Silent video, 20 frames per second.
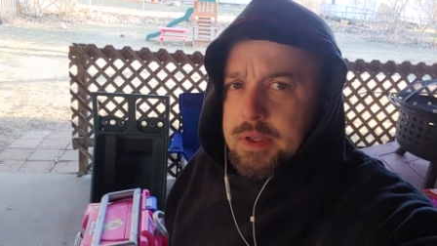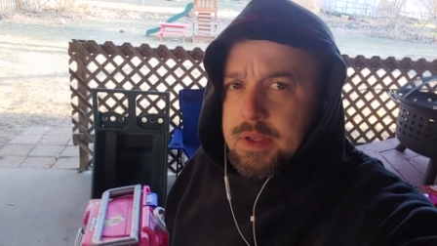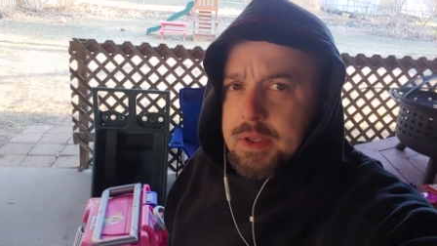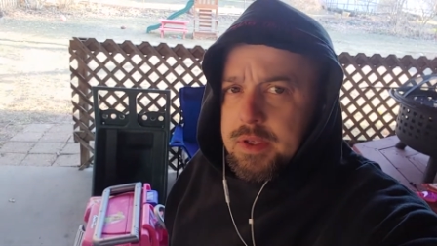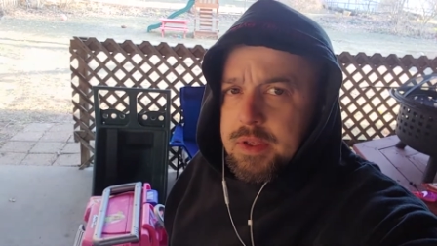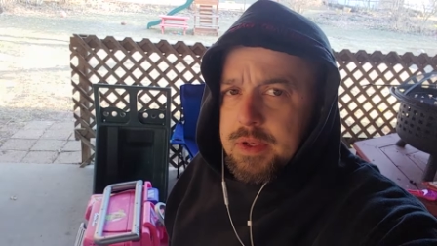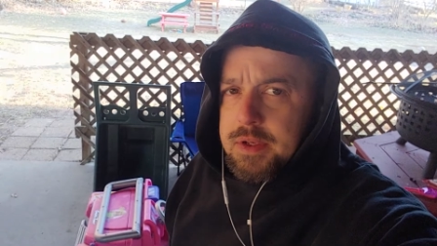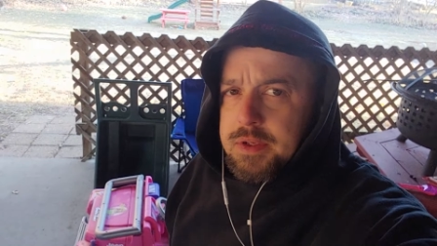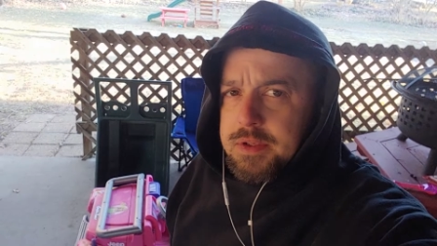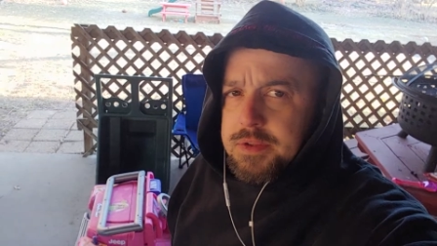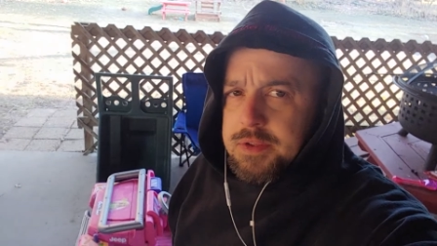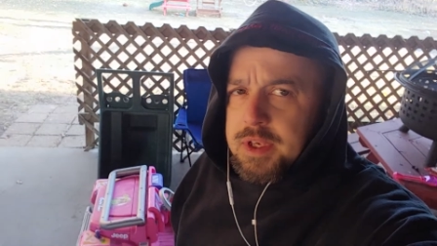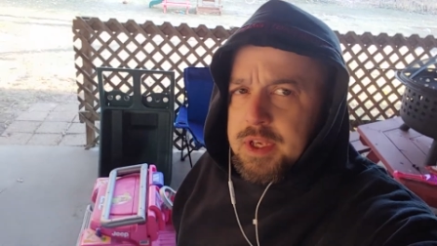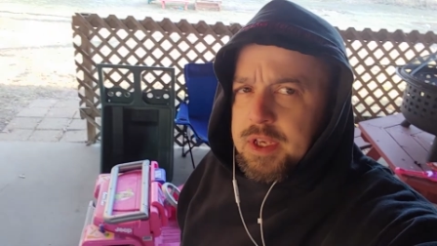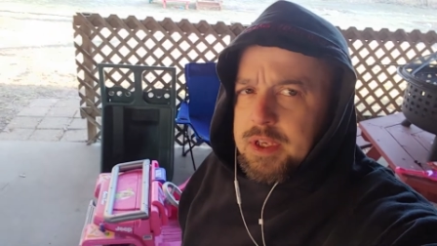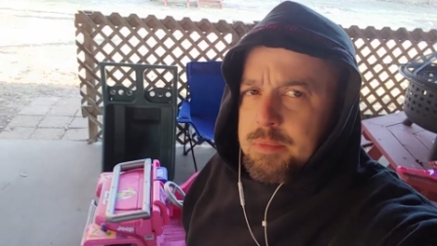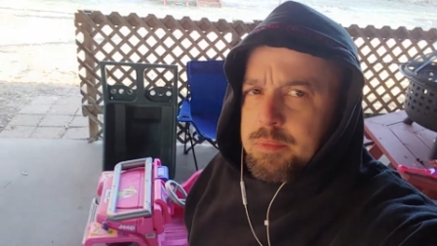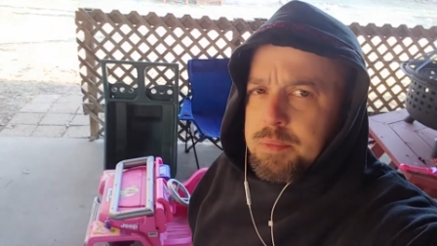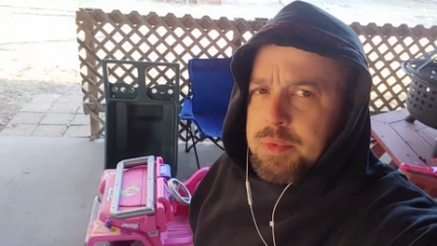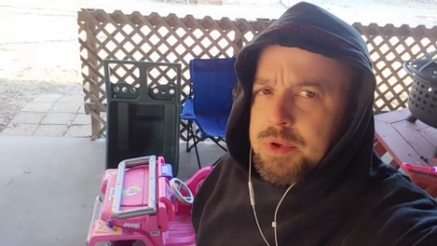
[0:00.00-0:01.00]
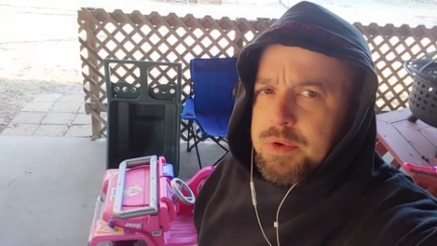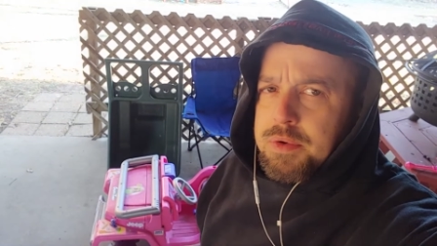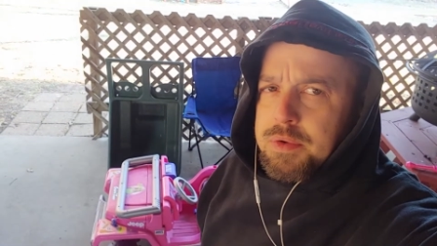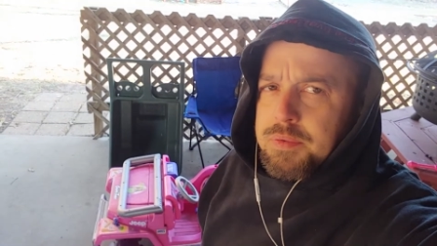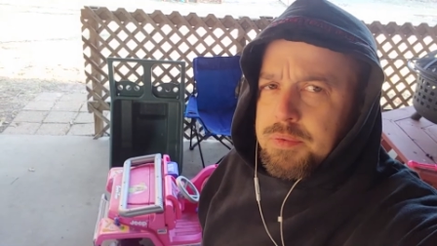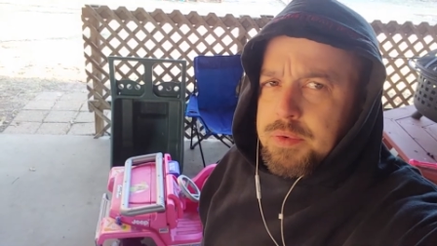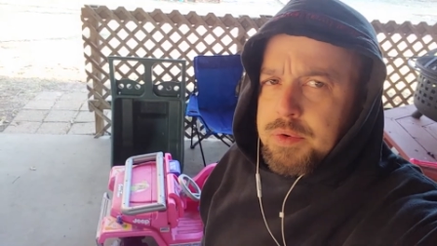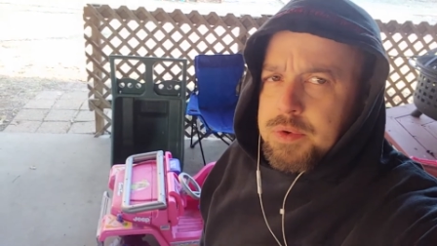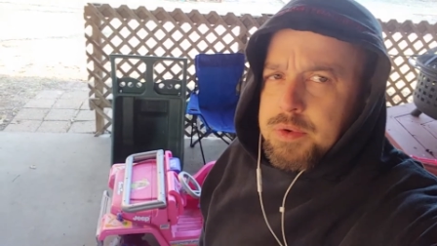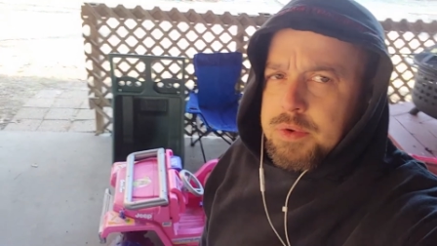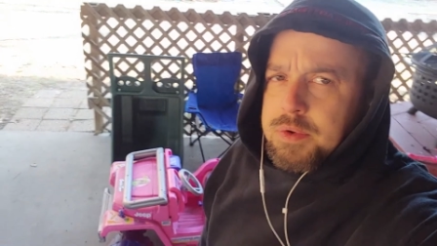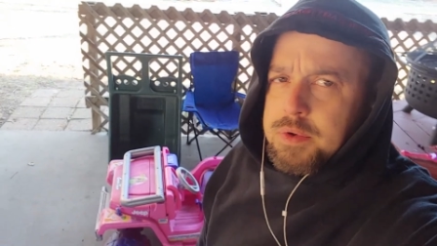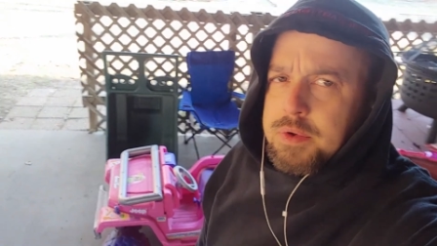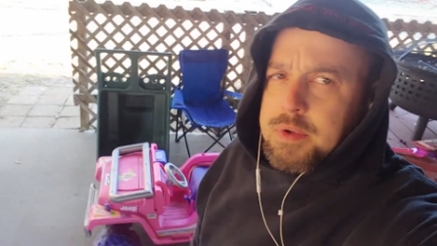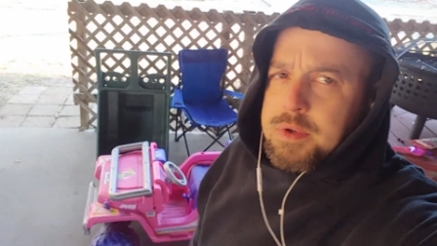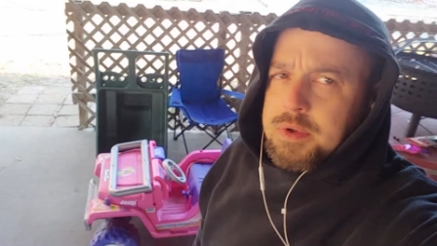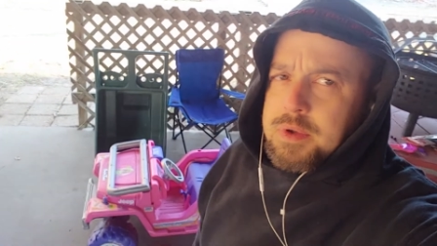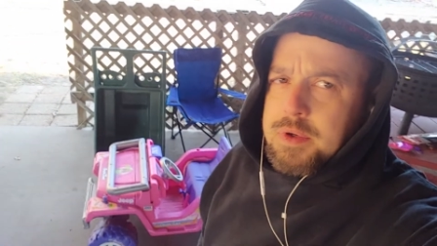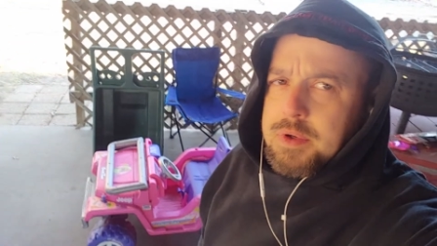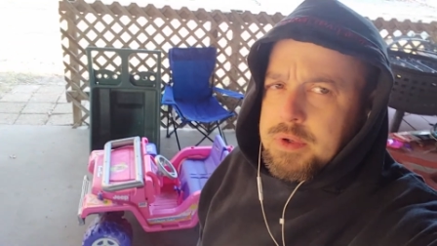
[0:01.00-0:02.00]
It is a beautiful
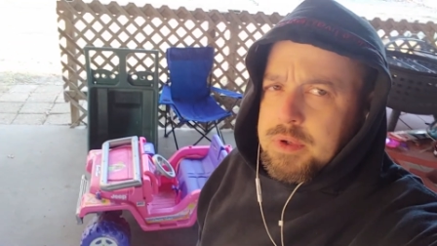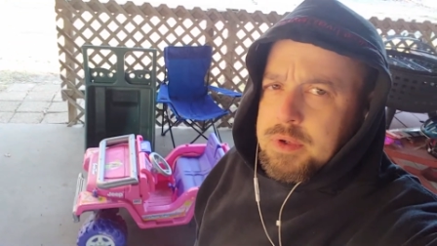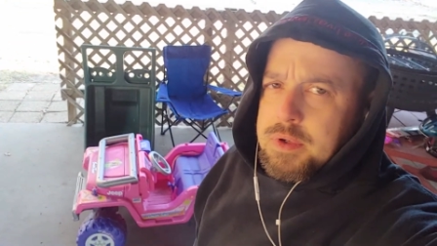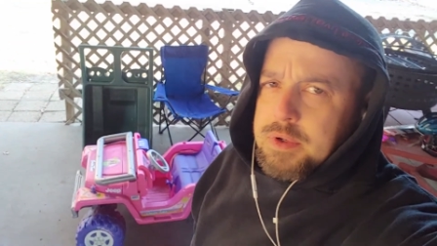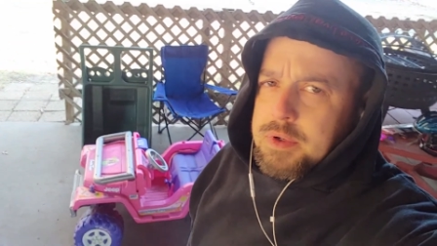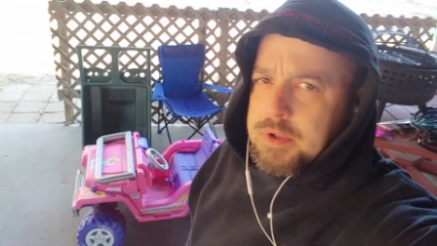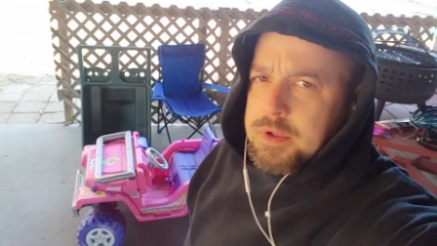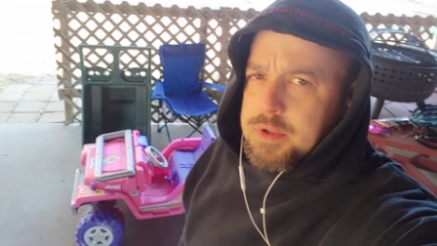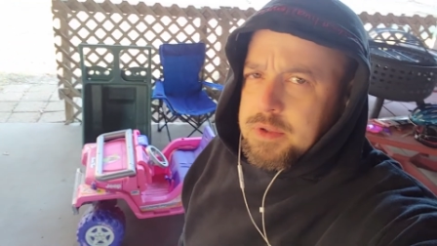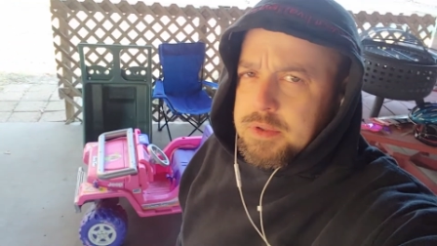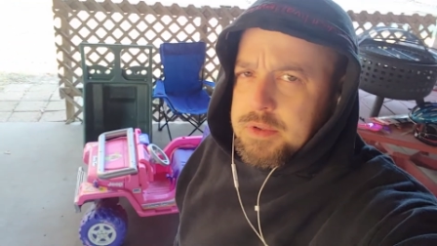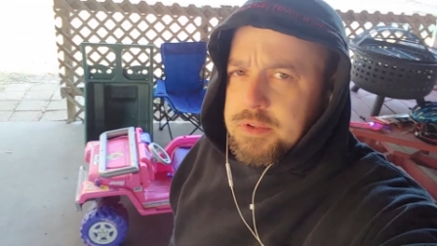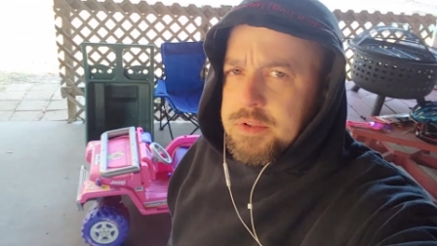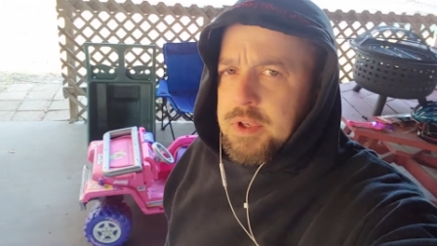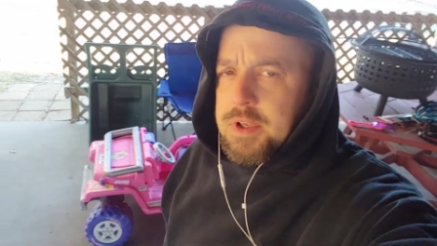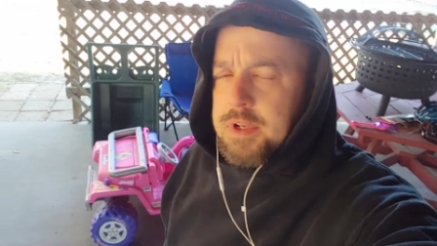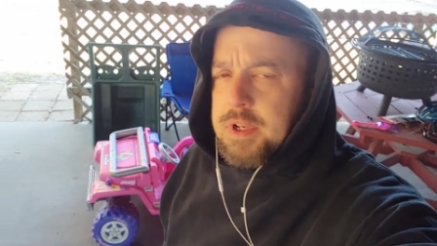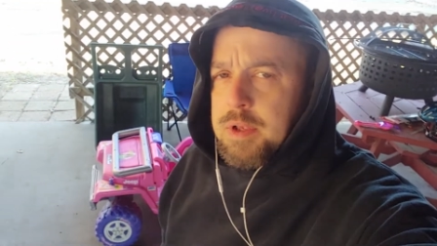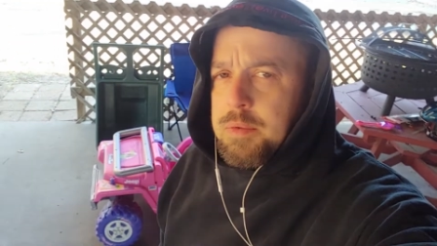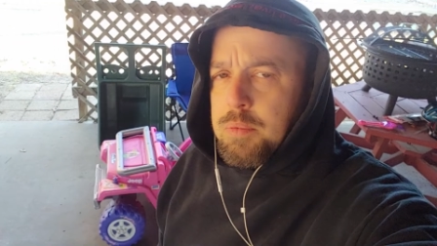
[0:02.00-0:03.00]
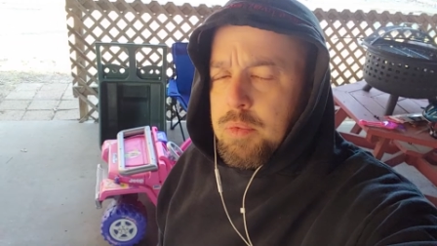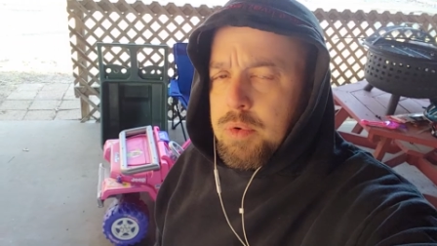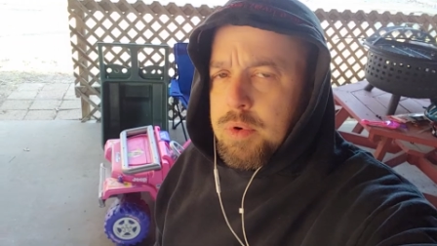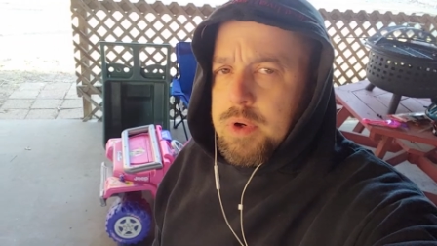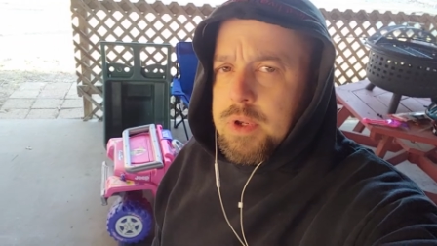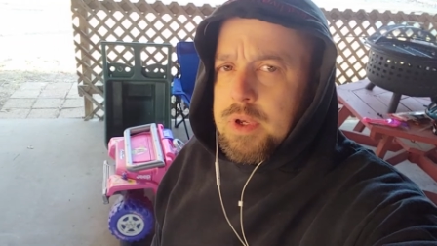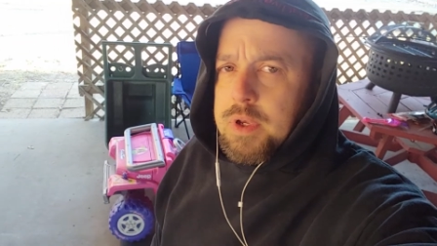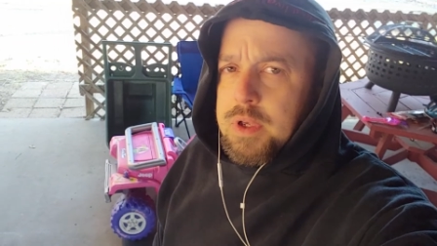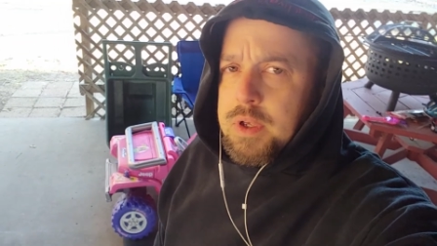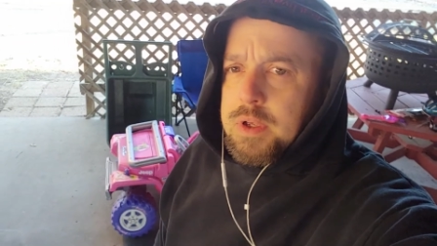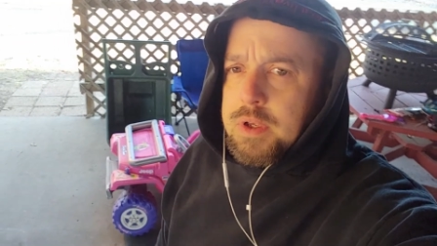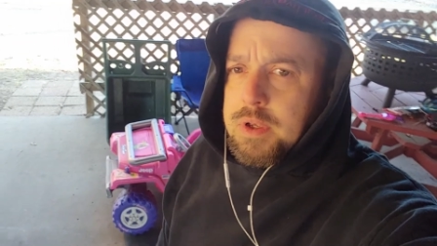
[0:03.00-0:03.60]
Sunday morning.